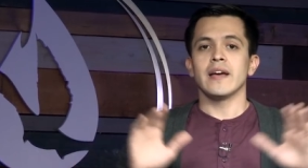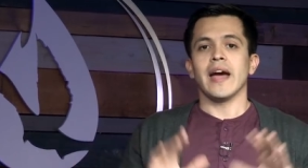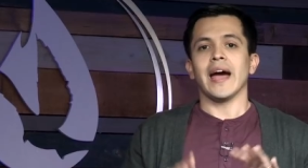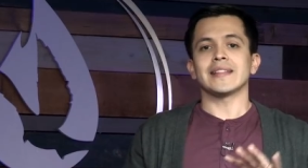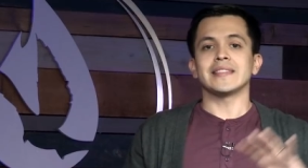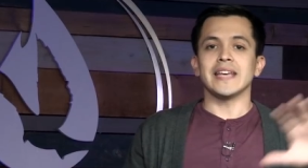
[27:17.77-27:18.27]

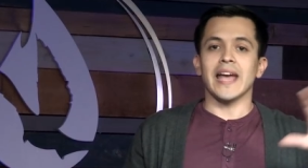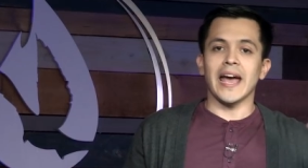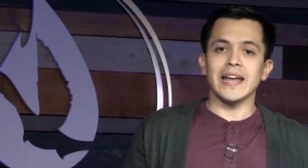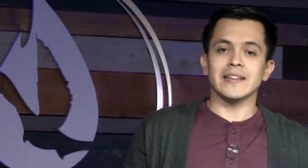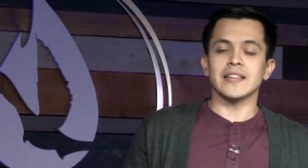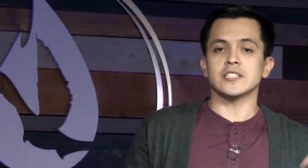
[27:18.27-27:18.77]
at the
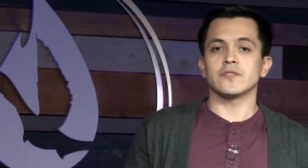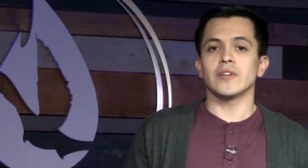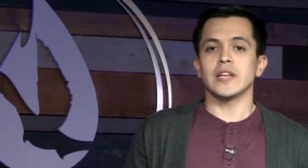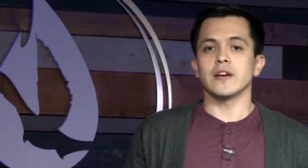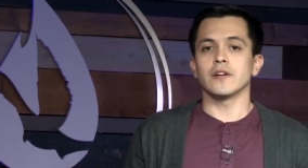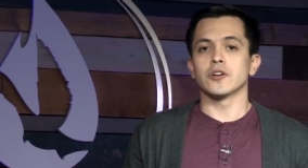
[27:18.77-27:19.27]
end of this
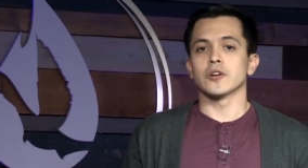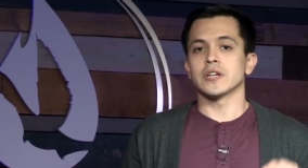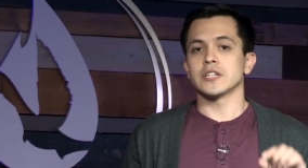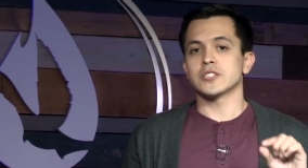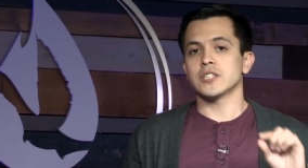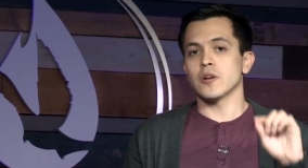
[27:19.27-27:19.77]
video, you're going
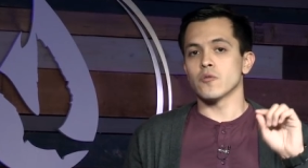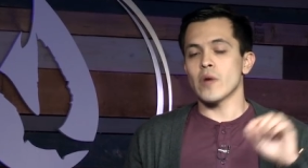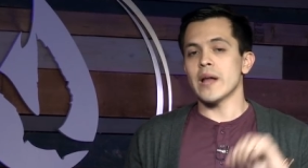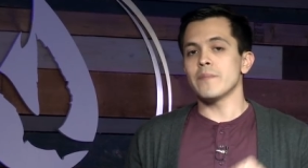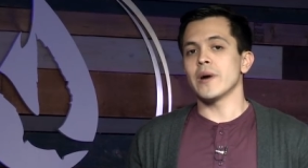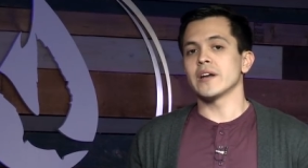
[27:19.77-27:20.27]
to see a
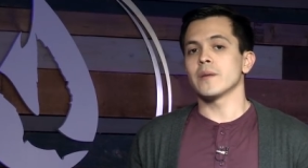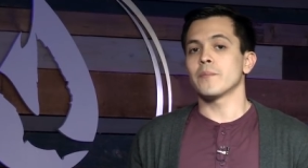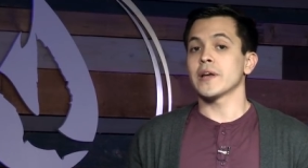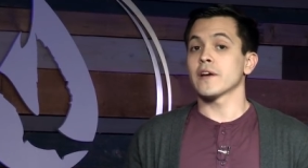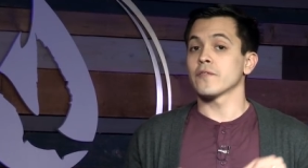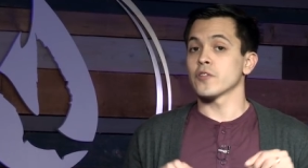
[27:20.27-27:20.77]
red button
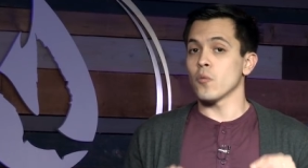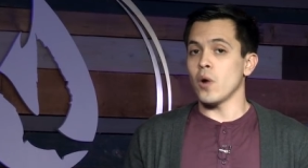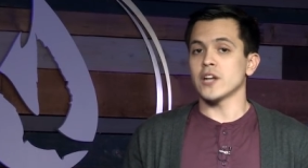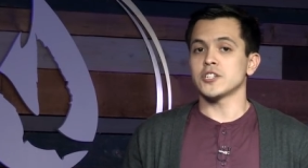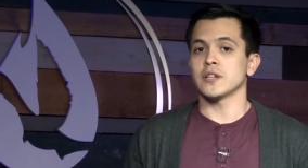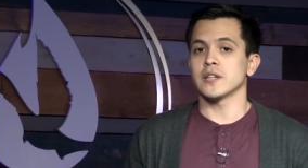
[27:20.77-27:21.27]
appear if you're
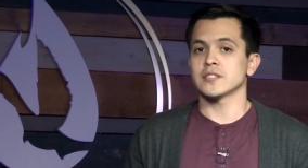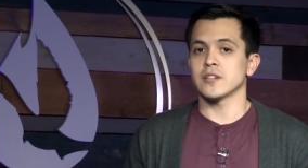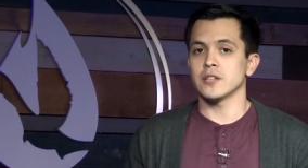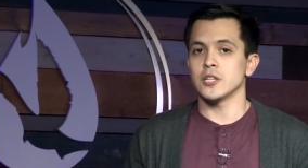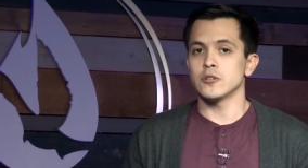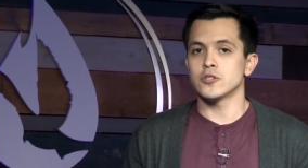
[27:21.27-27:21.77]
watching this
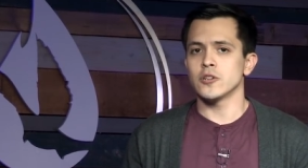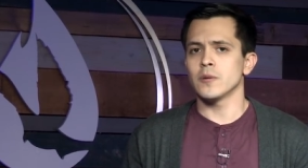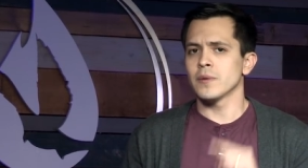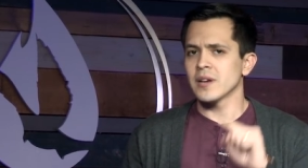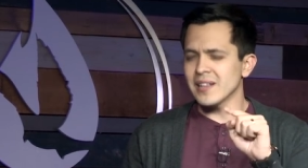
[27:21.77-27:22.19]
on YouTube.